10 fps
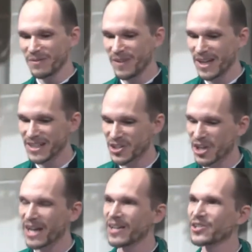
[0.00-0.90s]
I find it
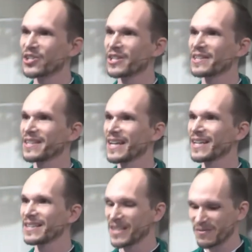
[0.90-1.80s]
challenging to
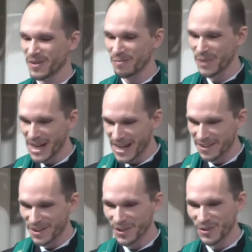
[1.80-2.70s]
take a different
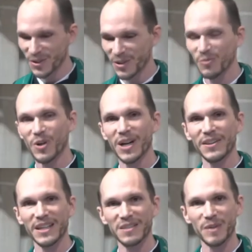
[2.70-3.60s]
path other than the
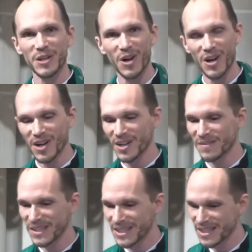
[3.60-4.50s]
one that has been
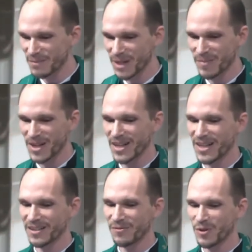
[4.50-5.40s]
carved in my
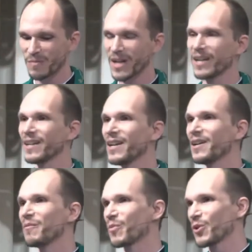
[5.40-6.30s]
mind for my
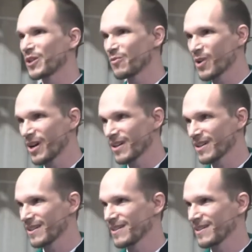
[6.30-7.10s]
morning walk.